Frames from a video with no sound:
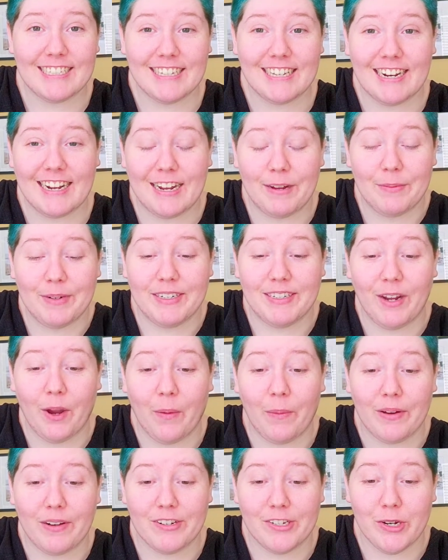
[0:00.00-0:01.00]
and I would go
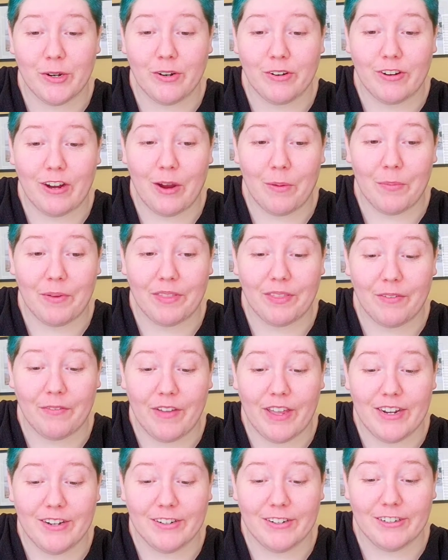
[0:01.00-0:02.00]
and joke around with the
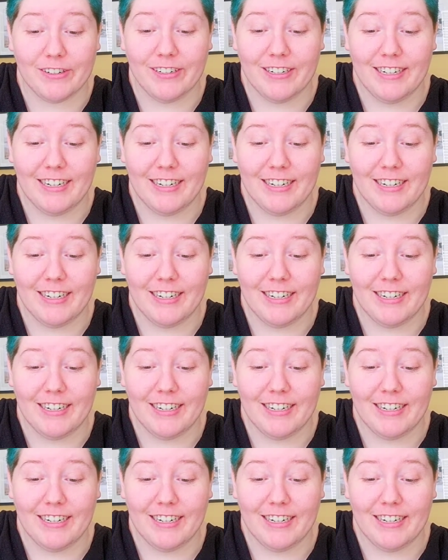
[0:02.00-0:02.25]
vendor.